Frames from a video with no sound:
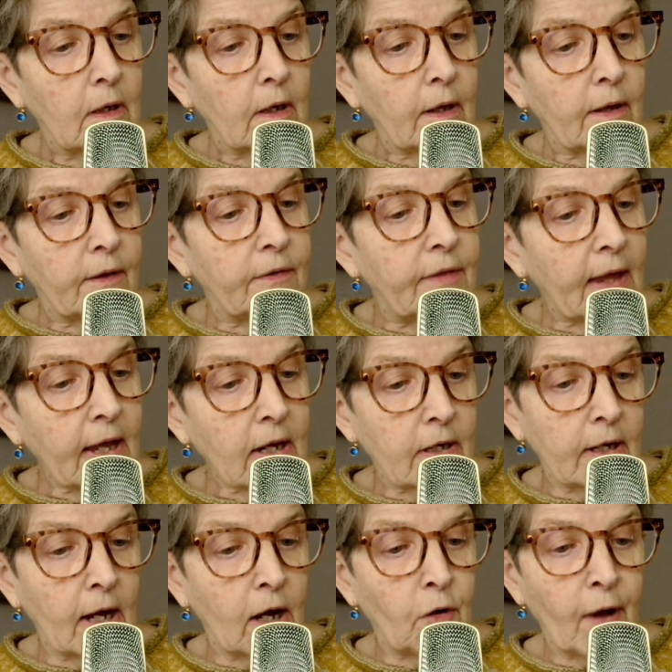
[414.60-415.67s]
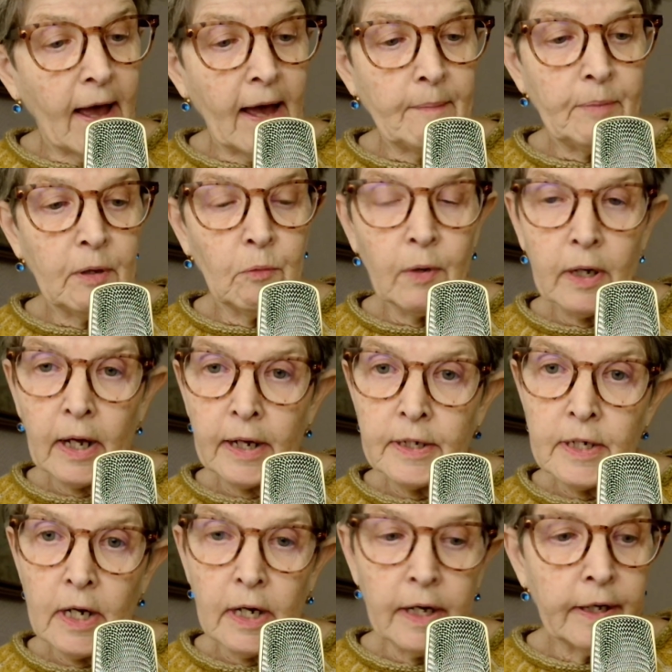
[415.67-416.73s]
They are now happy when I
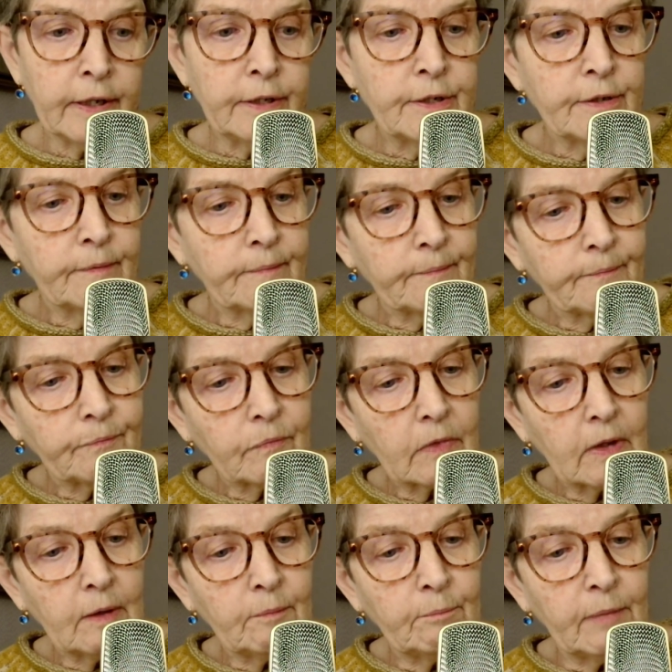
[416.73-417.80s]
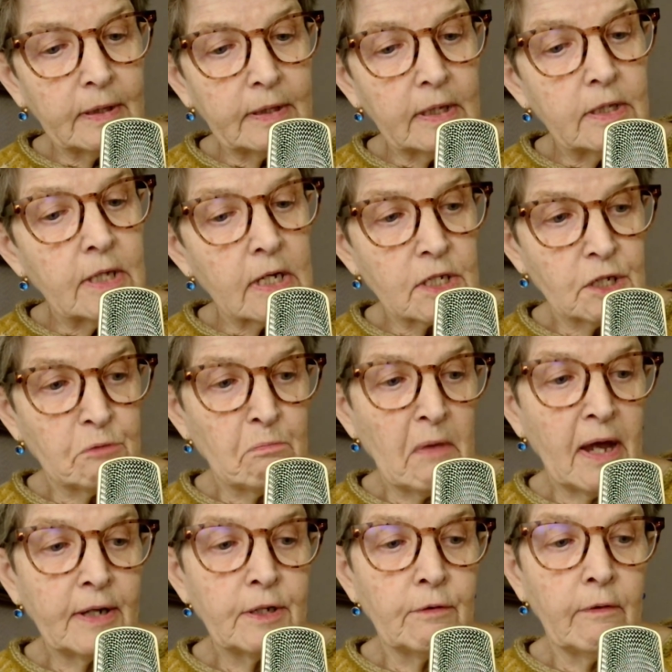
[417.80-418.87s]
died, but it doesn't
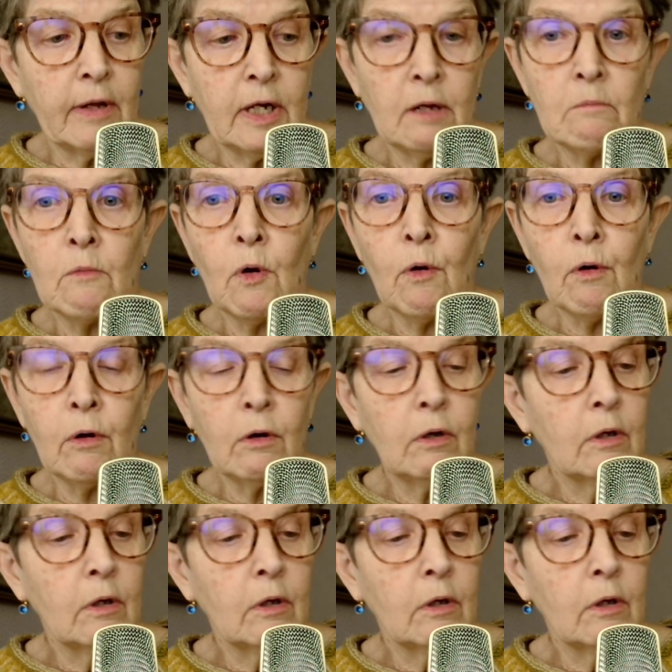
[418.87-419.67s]
matter anymore.